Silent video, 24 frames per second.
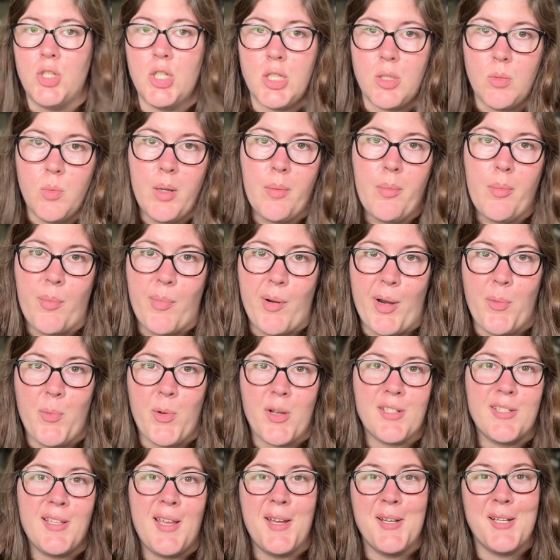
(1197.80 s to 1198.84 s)
just the way my brain
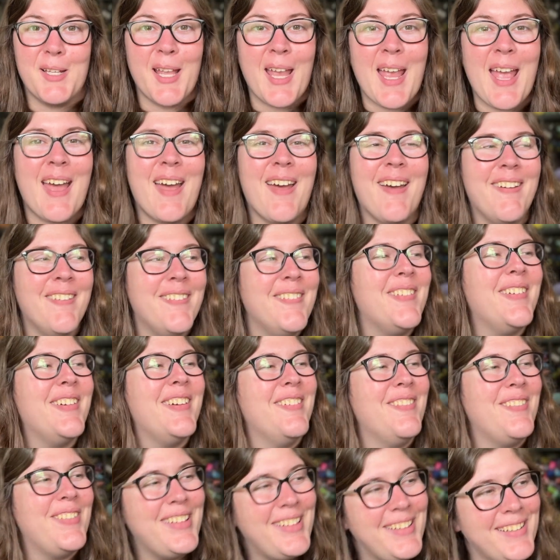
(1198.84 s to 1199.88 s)
works. I usually have a
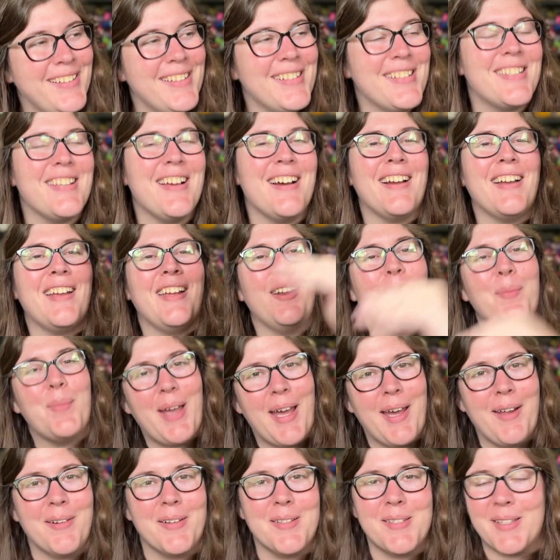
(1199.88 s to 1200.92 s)
vanilla sock and a
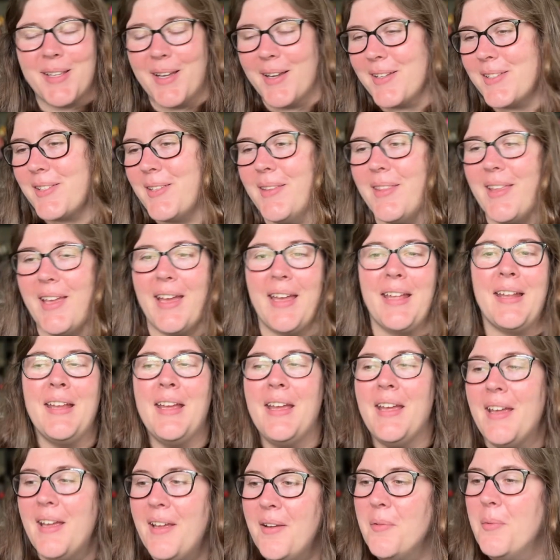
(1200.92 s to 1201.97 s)
pattern sock so that
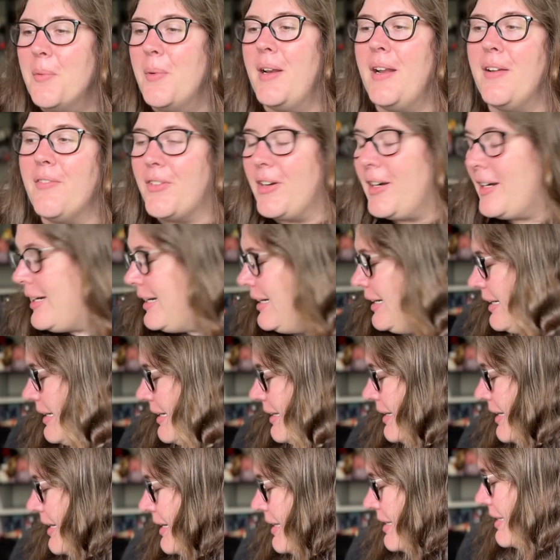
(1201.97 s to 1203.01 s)
whenever I need
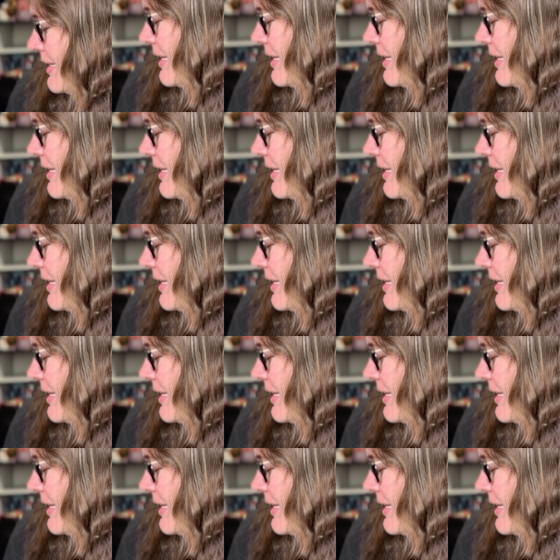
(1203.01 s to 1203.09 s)
it,